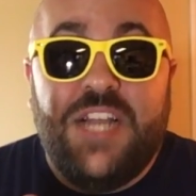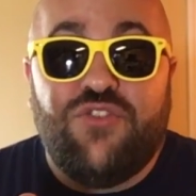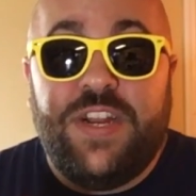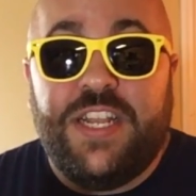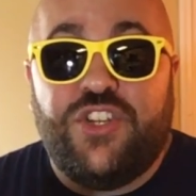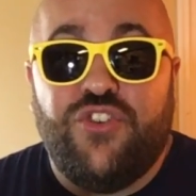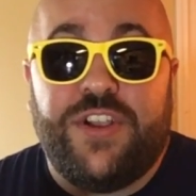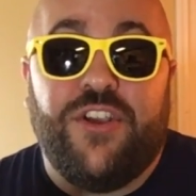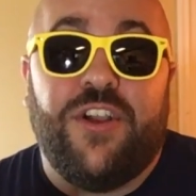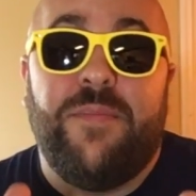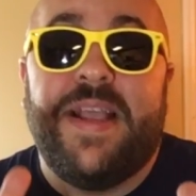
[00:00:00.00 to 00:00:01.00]
mind reading trick,
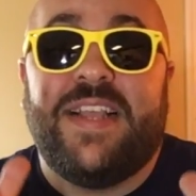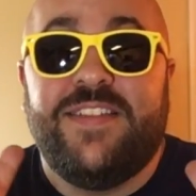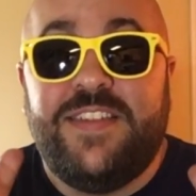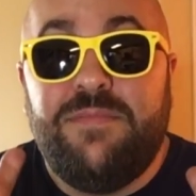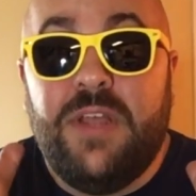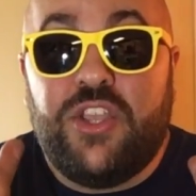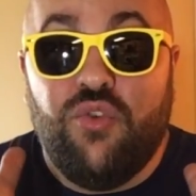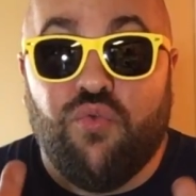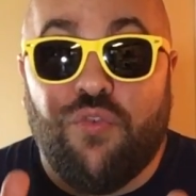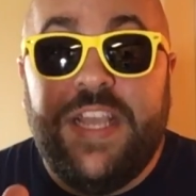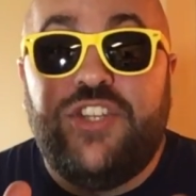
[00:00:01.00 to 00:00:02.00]
you're gonna make it seem like you
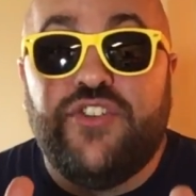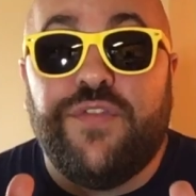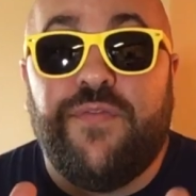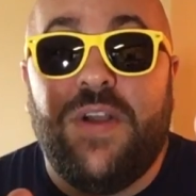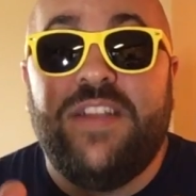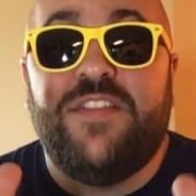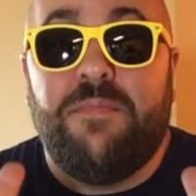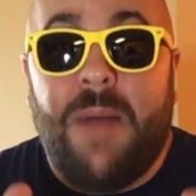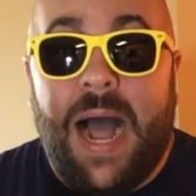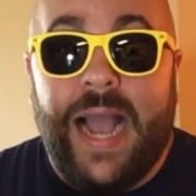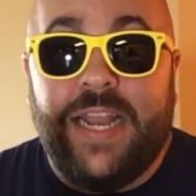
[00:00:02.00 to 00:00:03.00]
read your friend's
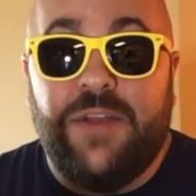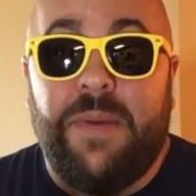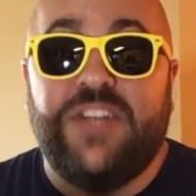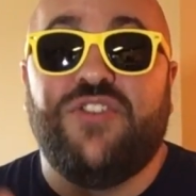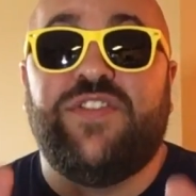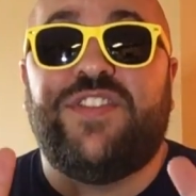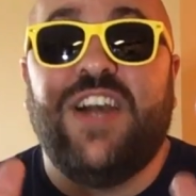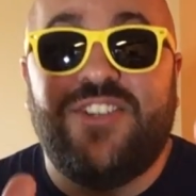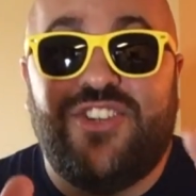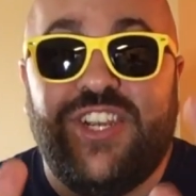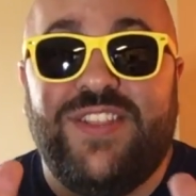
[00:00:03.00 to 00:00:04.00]
mind by just
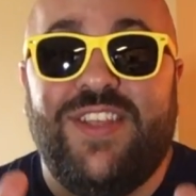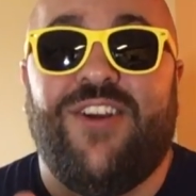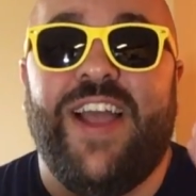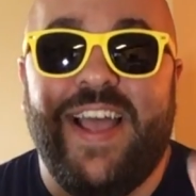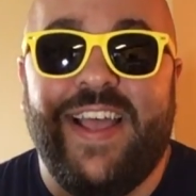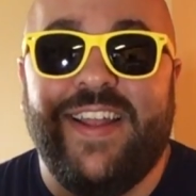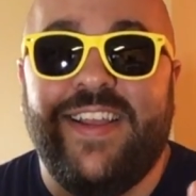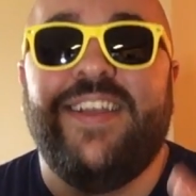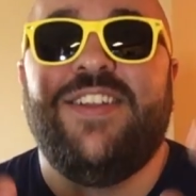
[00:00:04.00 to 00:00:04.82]
touching their head.